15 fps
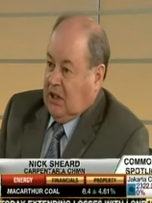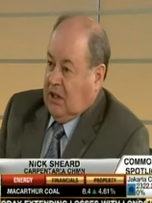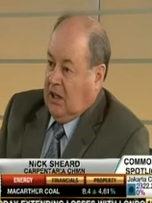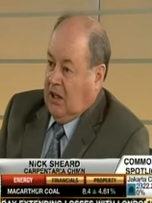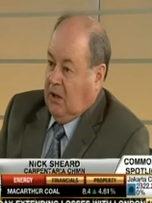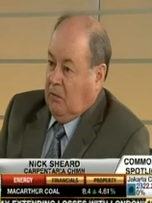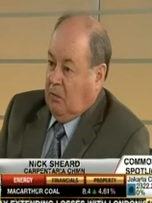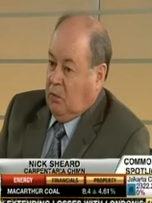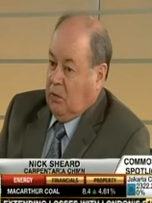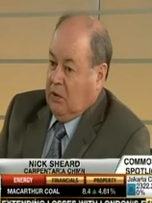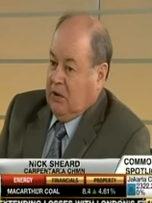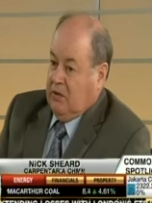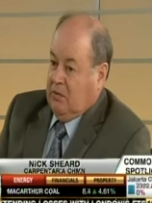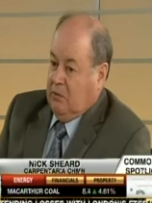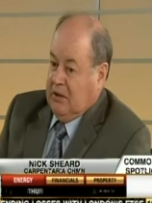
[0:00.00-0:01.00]

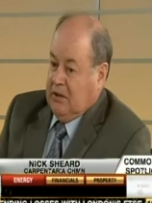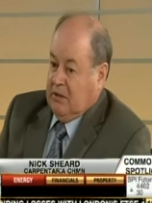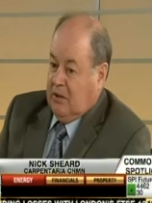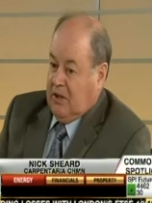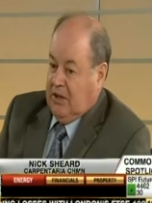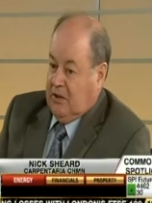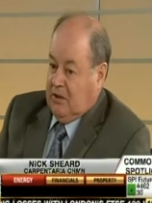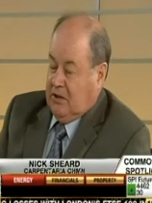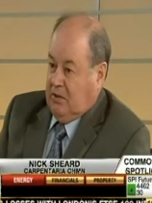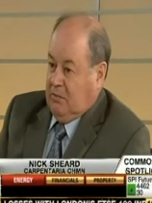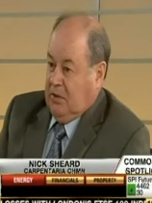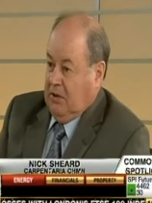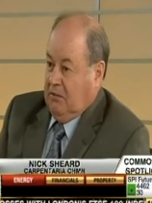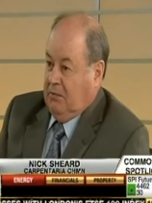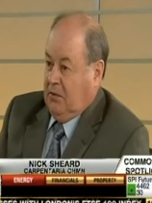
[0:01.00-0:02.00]
We try not to
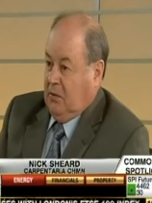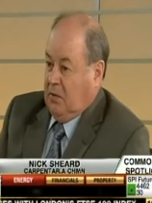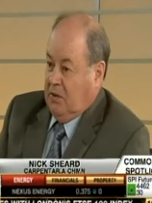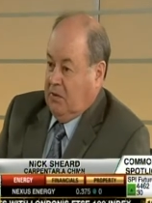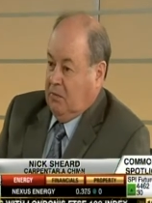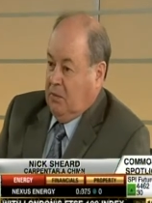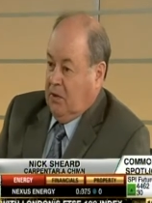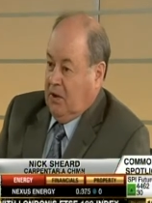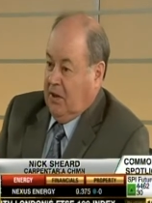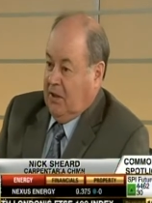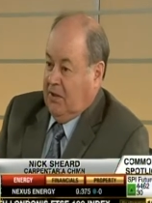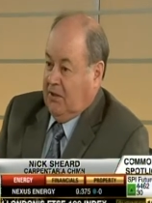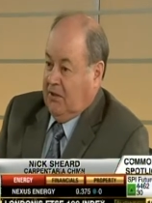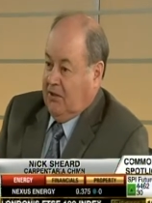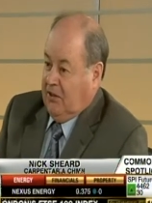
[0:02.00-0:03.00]
be influenced
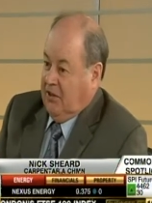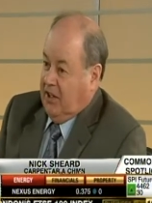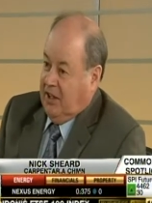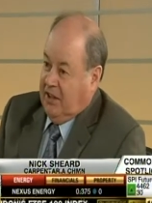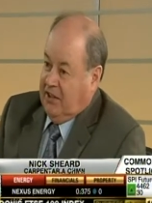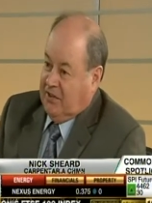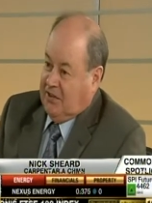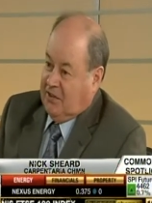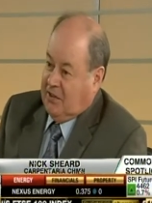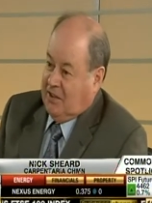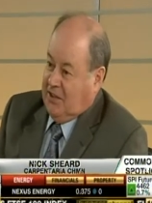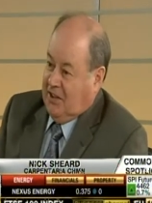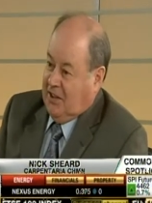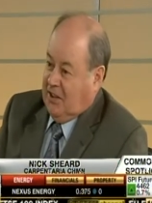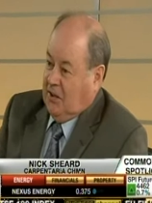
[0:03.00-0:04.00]
by today's
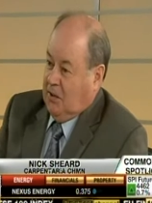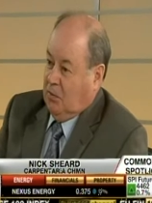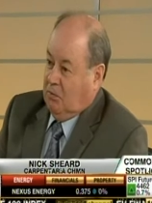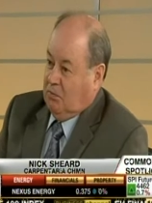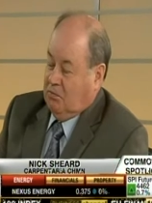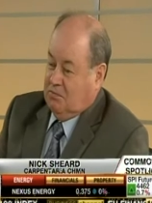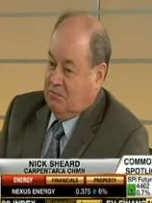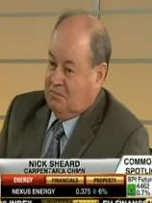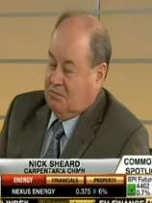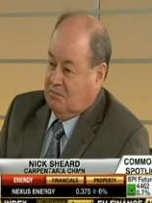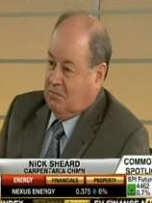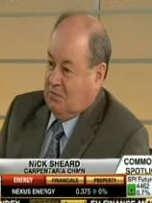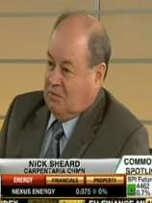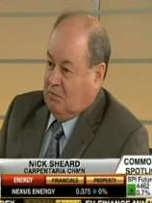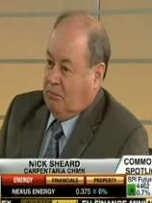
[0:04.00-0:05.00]

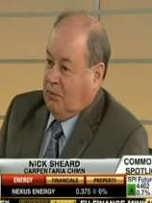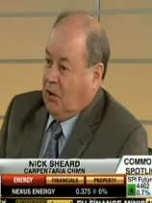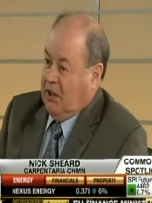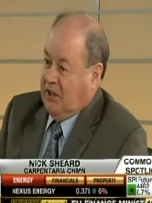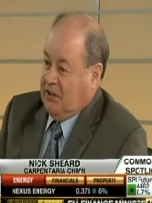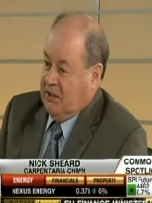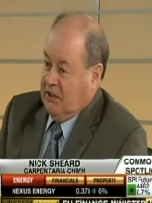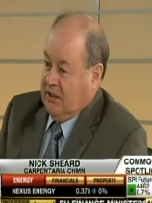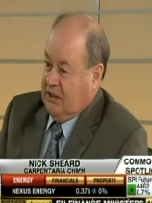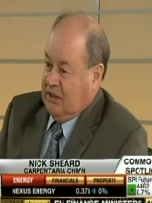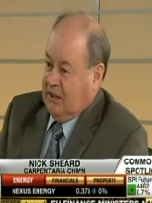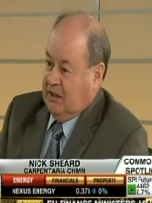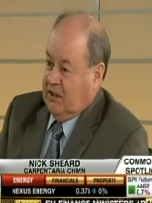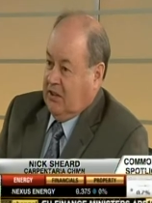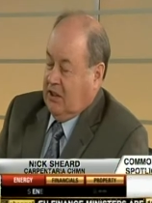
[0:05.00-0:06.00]
prices,
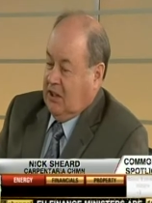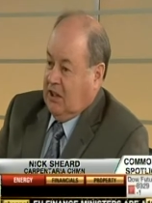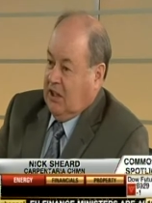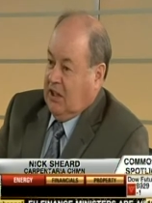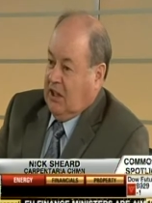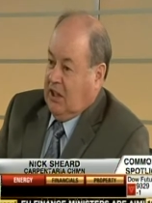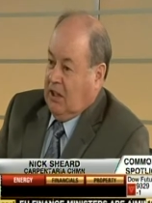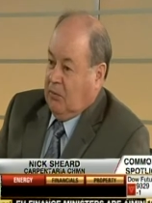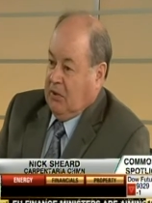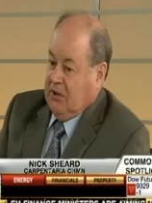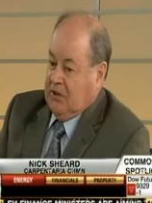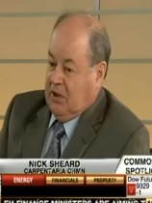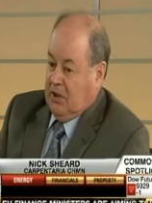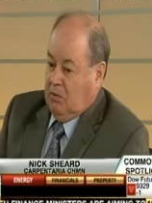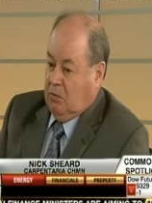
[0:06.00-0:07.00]
etc.,
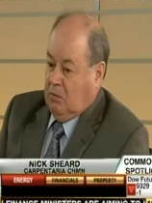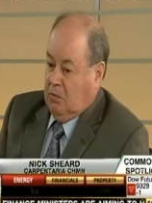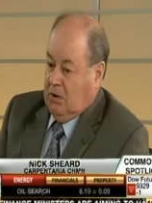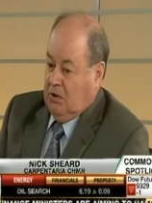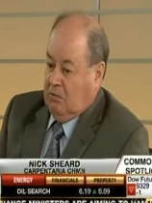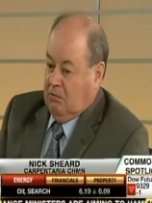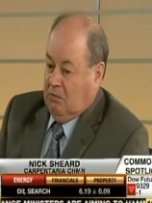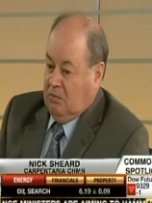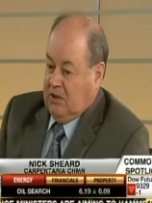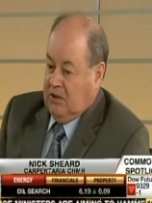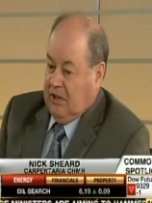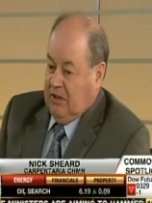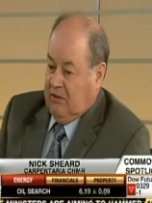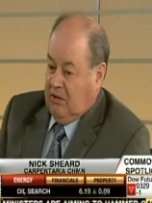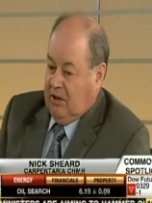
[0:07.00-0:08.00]
but we're
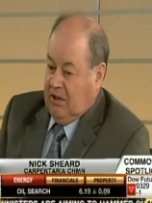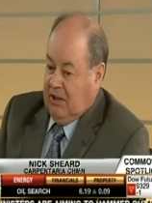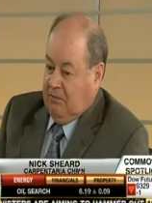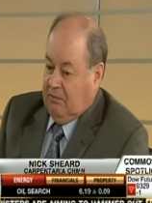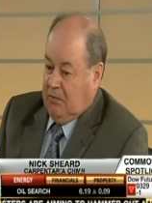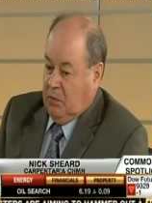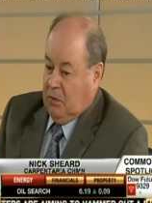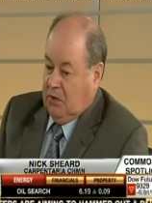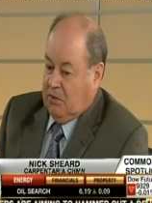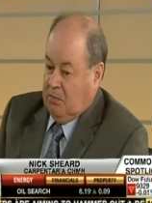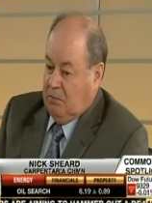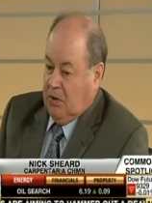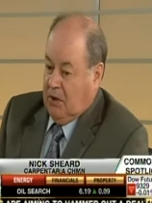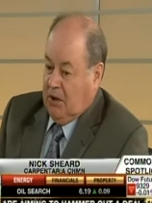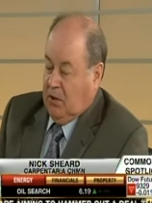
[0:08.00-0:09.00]
generally
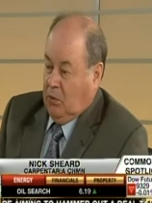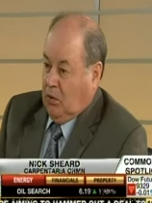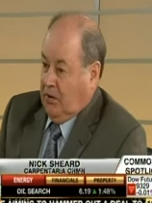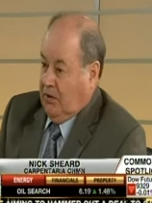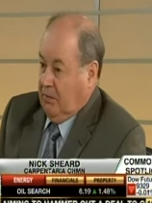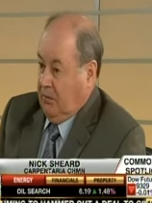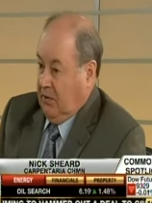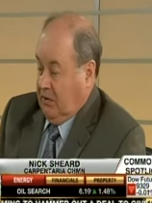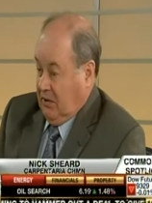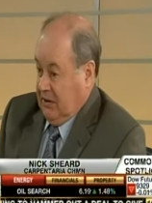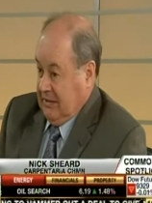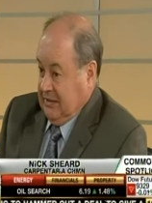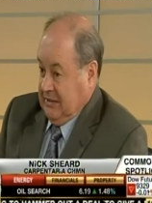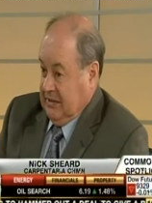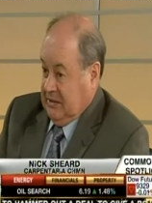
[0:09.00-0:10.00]
influenced by what the
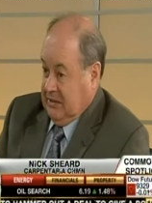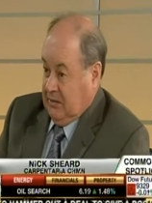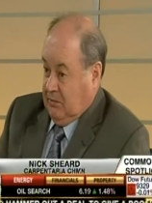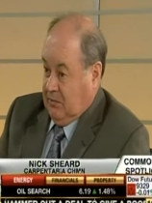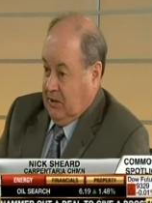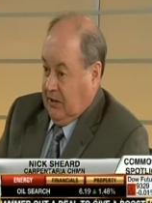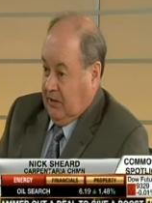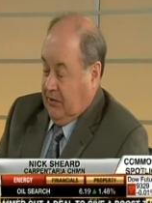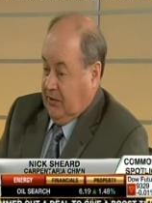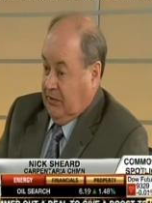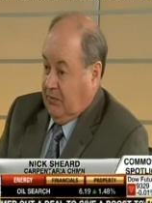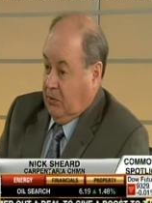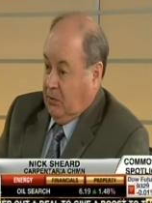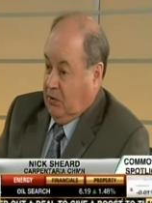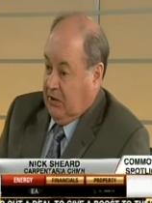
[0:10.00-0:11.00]
mineralized system tells us
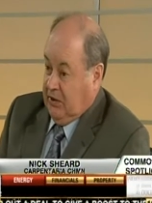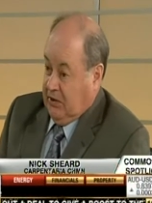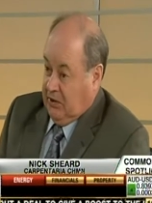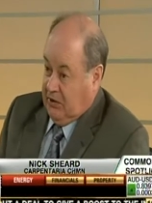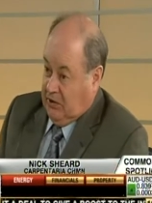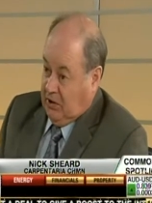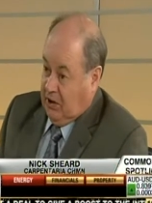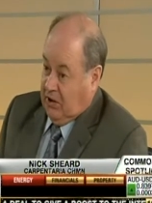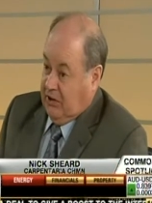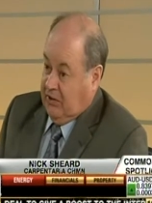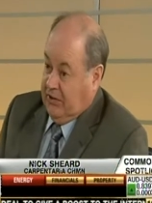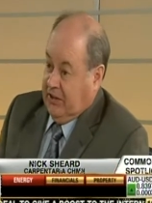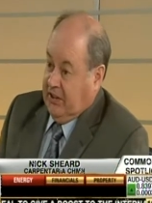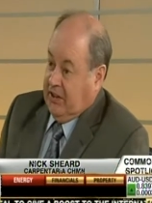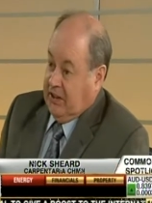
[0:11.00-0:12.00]
first. It's the
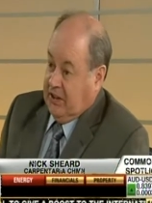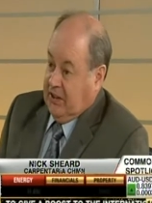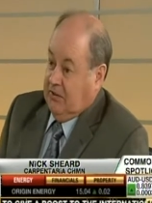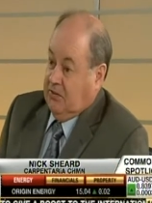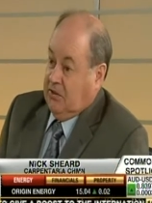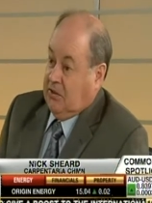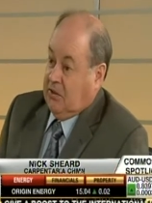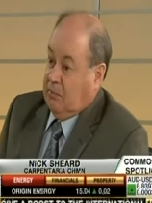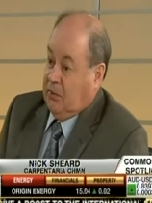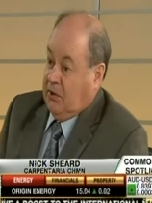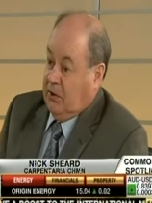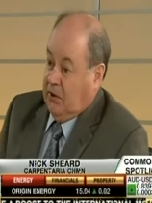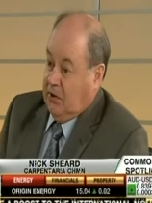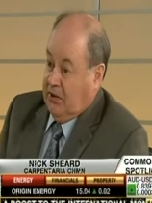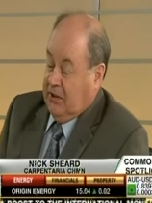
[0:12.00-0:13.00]
geology that gives us the
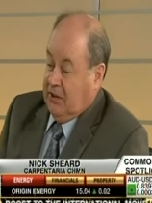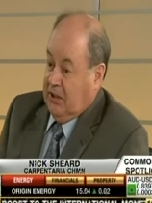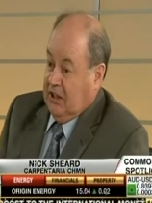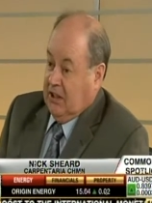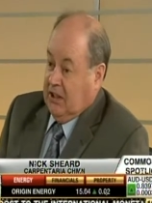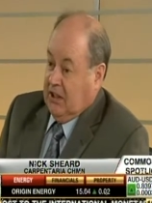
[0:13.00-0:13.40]
priority.